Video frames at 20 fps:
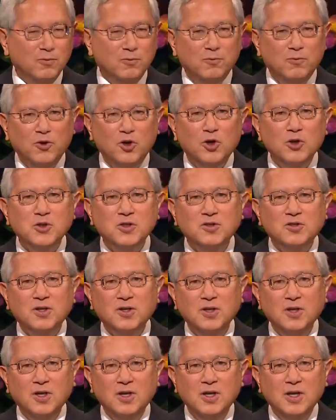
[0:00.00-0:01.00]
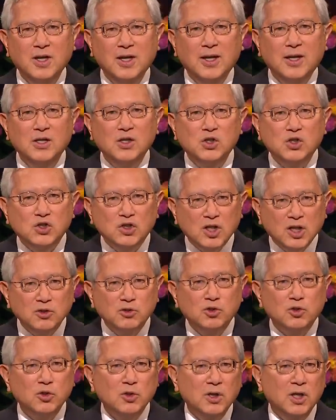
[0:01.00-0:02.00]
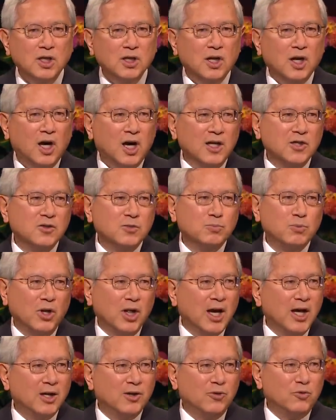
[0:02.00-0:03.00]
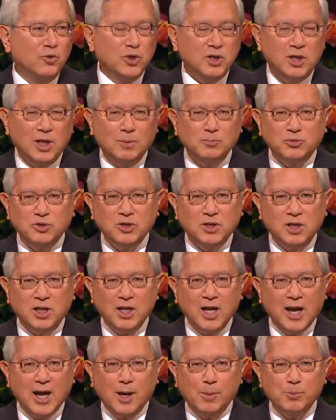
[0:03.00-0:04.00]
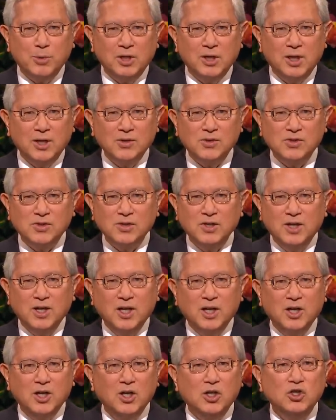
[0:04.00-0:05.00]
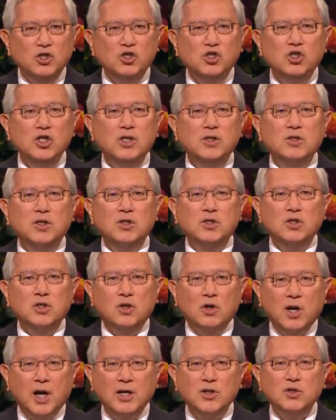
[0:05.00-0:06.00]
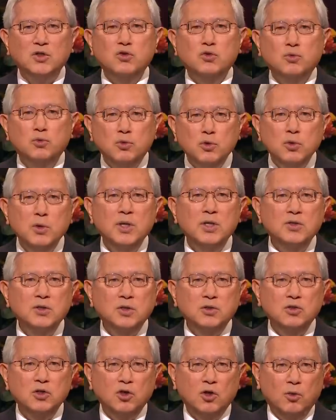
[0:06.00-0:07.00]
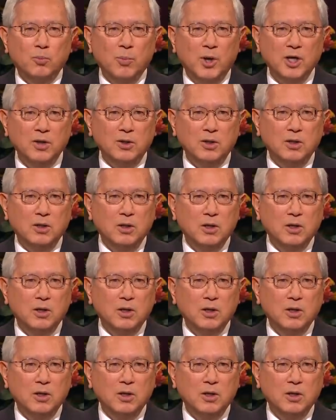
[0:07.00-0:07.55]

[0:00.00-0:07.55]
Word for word: First, central in God's plan of redemption and happiness, Jesus Christ, through his atonement,